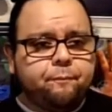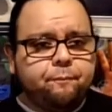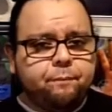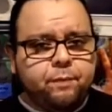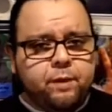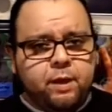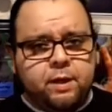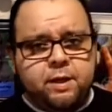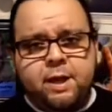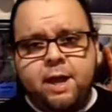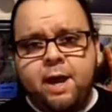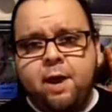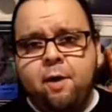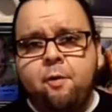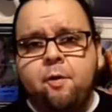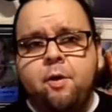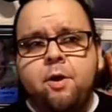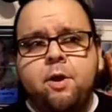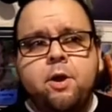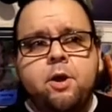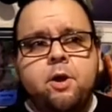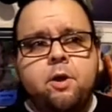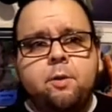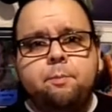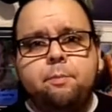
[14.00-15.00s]
Now,
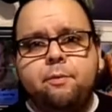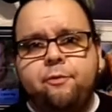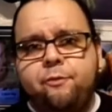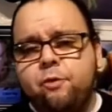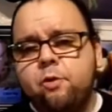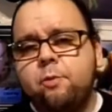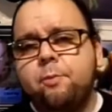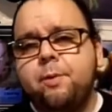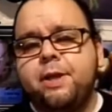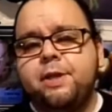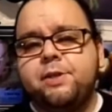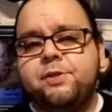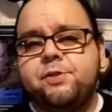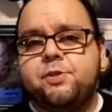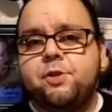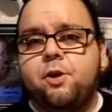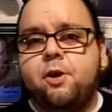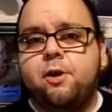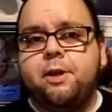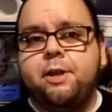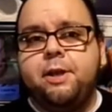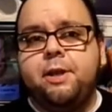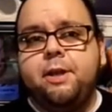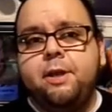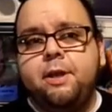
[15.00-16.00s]
before we get
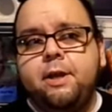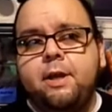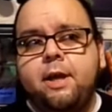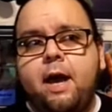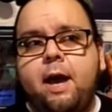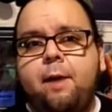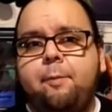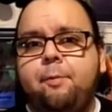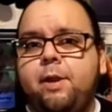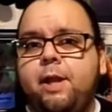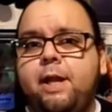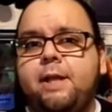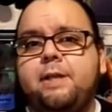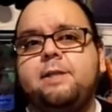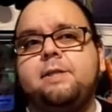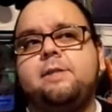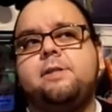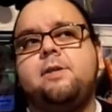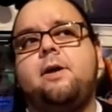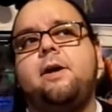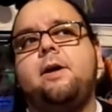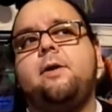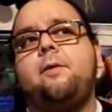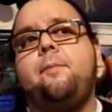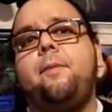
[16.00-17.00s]
started, I would like to
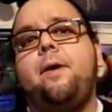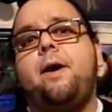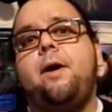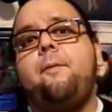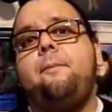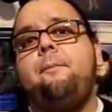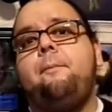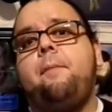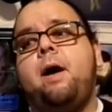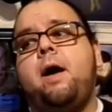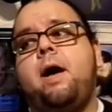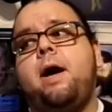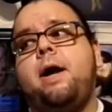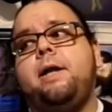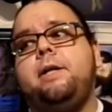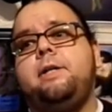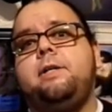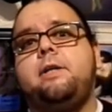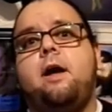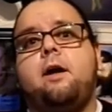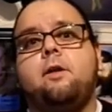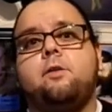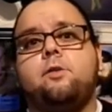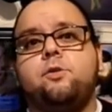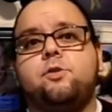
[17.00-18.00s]
talk about my
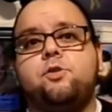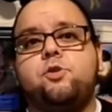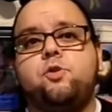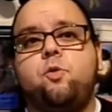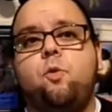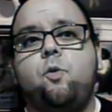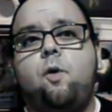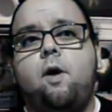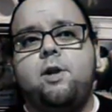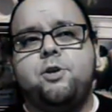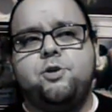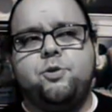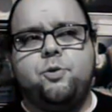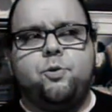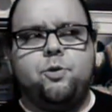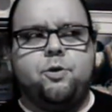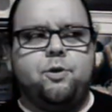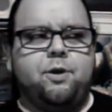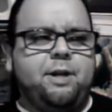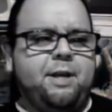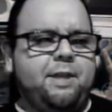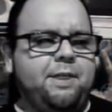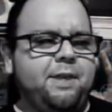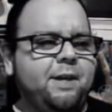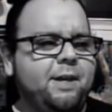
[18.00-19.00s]
Dr. Squatch order,
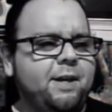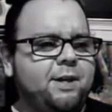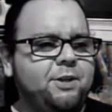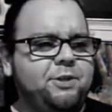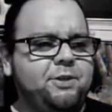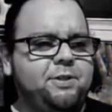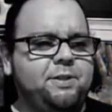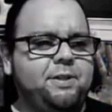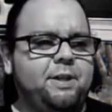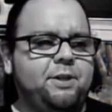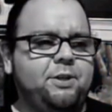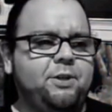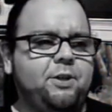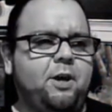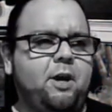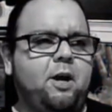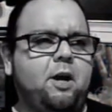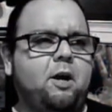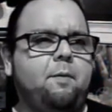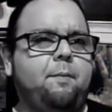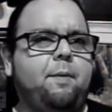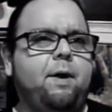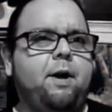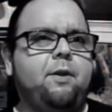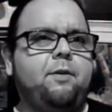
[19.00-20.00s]
and I think I just said talk
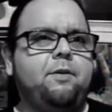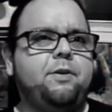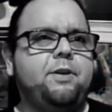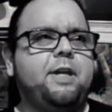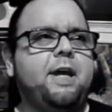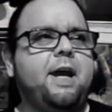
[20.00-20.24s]
about.